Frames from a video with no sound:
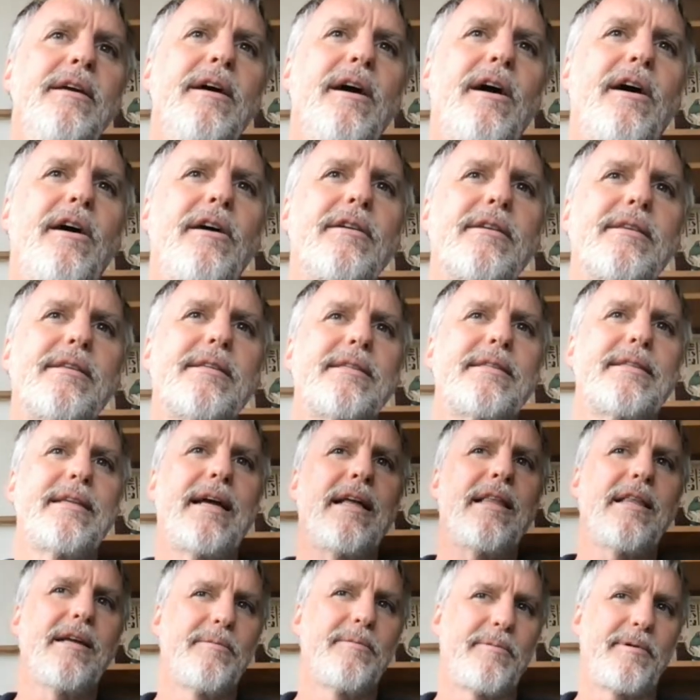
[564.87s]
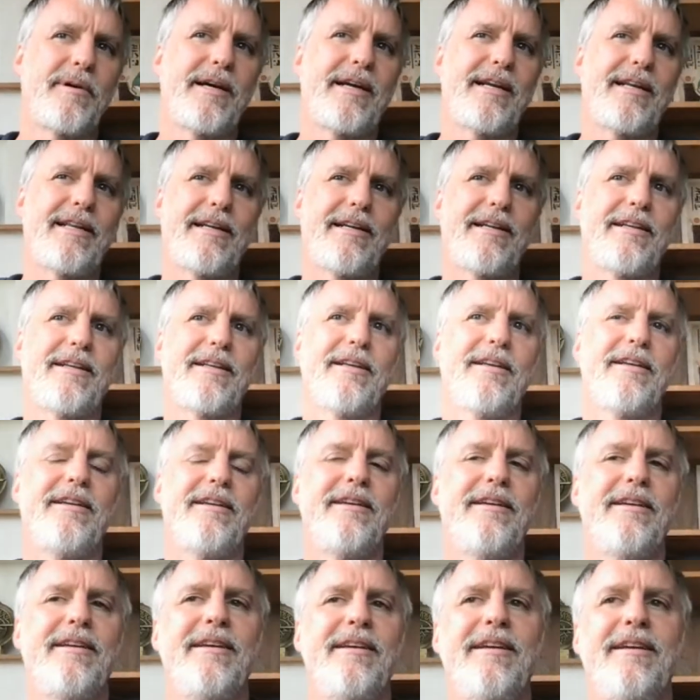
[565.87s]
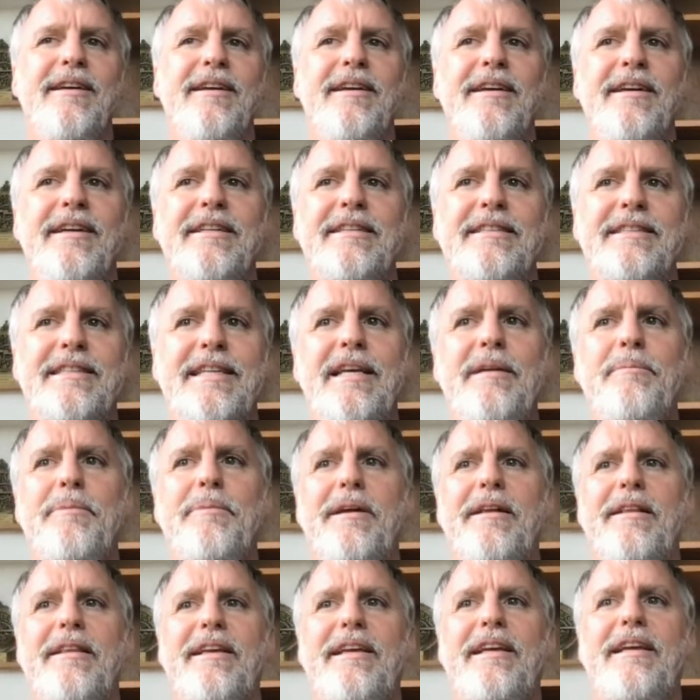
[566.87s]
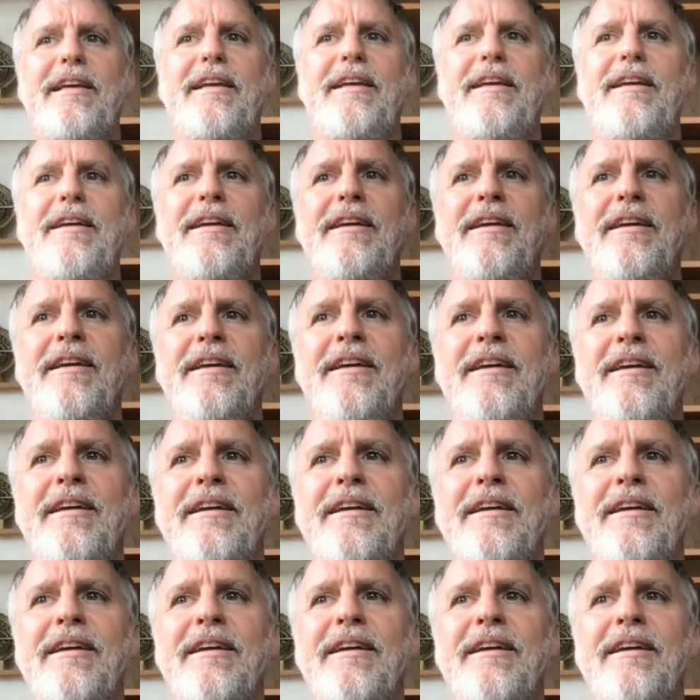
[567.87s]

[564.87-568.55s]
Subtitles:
are celebrated typically